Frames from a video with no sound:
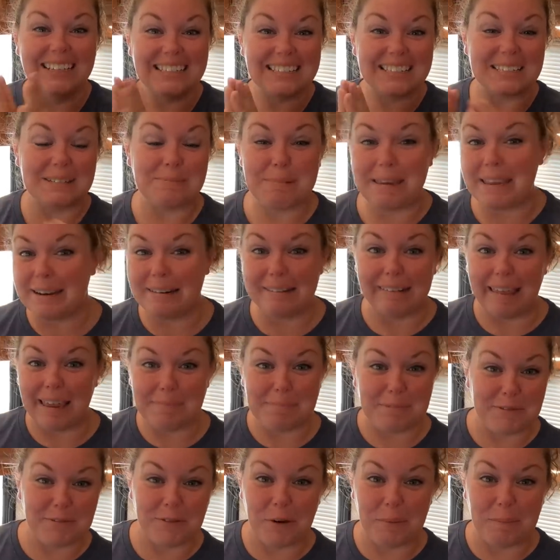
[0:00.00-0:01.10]
Yeah. It's going to be here
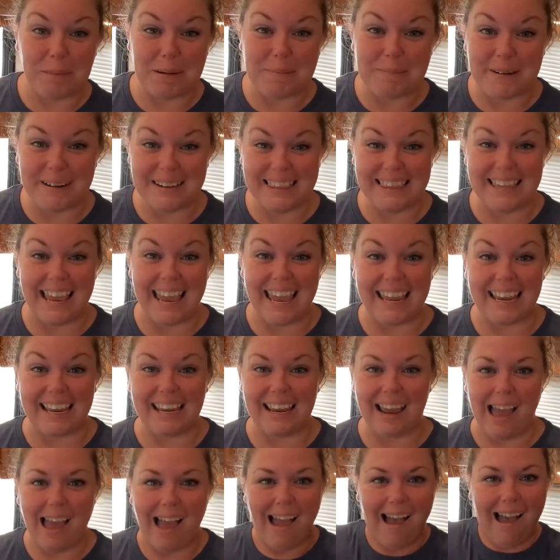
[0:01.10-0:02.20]
like before my birthday.
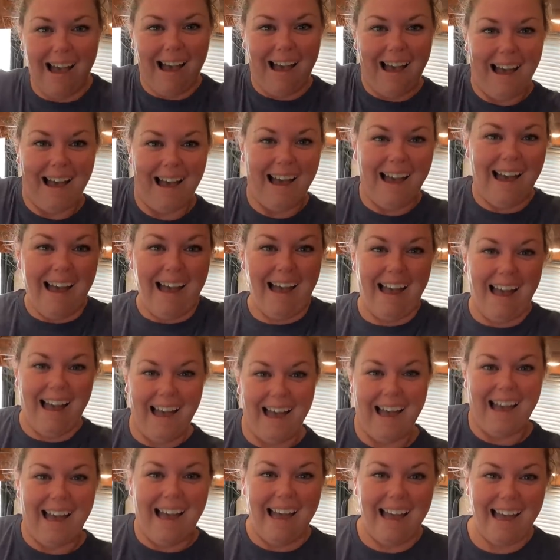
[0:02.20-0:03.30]
Okay, but if it's here
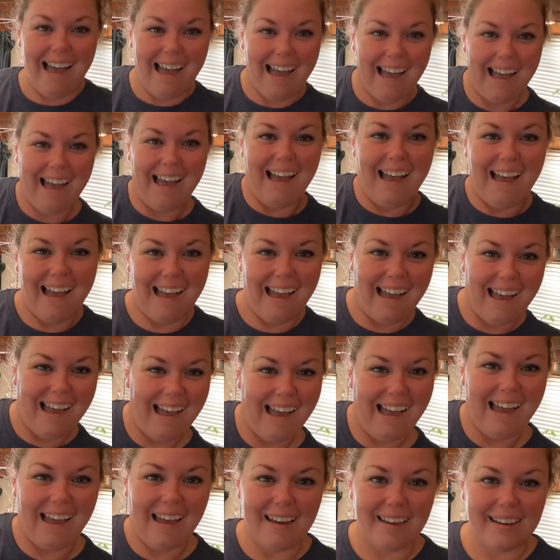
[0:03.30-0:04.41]
after, um, it'll
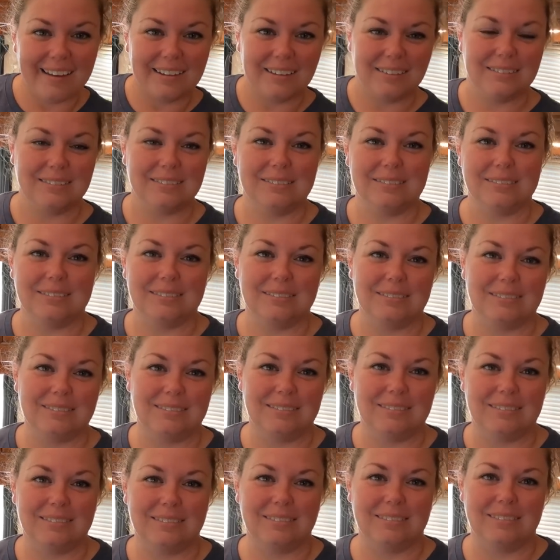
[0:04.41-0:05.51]
be
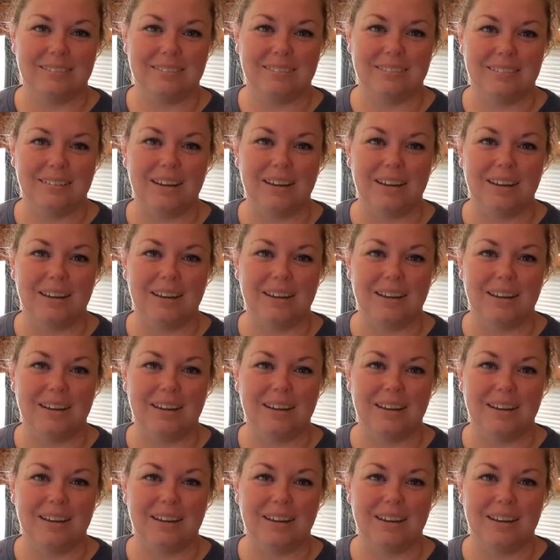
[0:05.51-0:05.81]
right after.